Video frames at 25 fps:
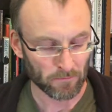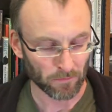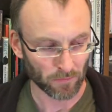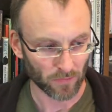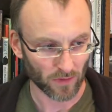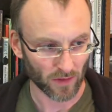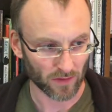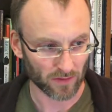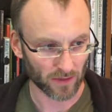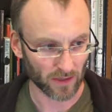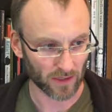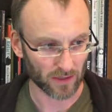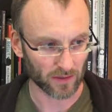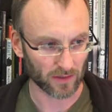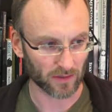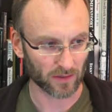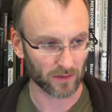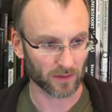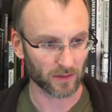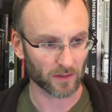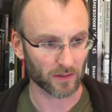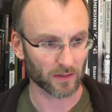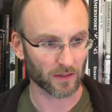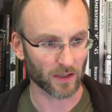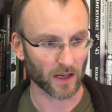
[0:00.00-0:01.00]
the
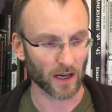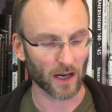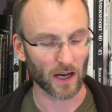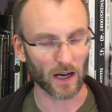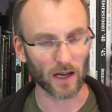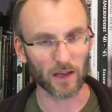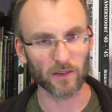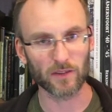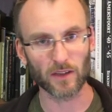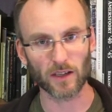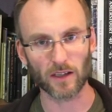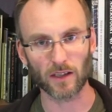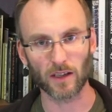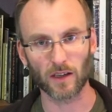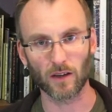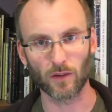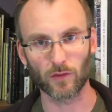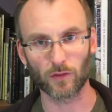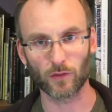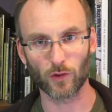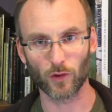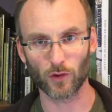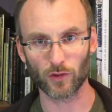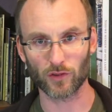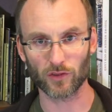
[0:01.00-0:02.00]
hijacking
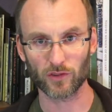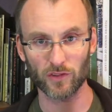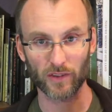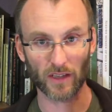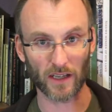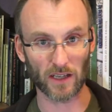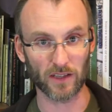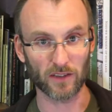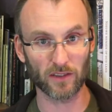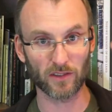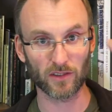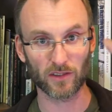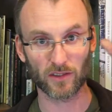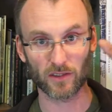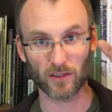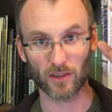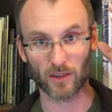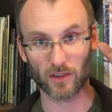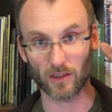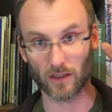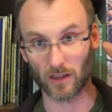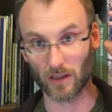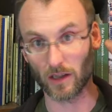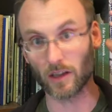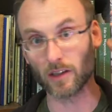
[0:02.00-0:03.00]
of course changed
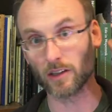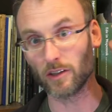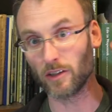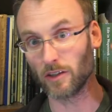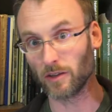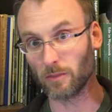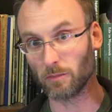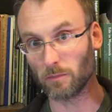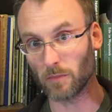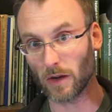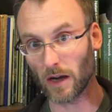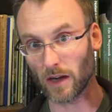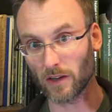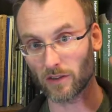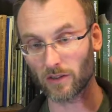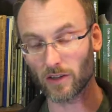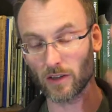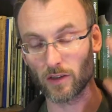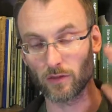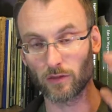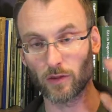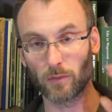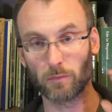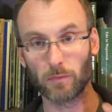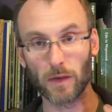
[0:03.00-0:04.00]
the mindset
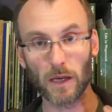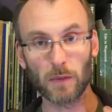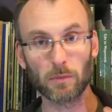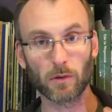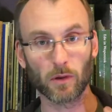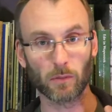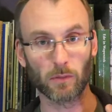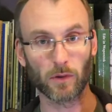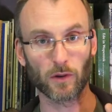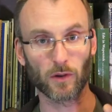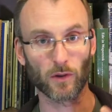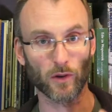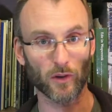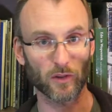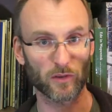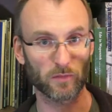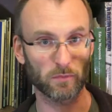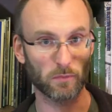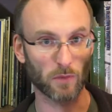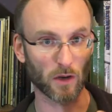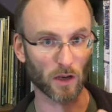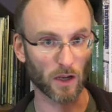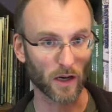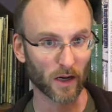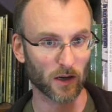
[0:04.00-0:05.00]
of the people, because
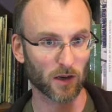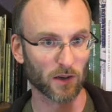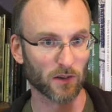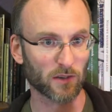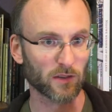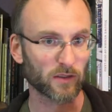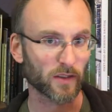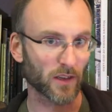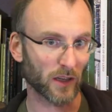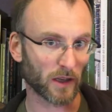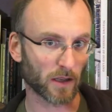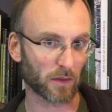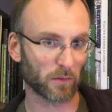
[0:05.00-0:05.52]
Moluccans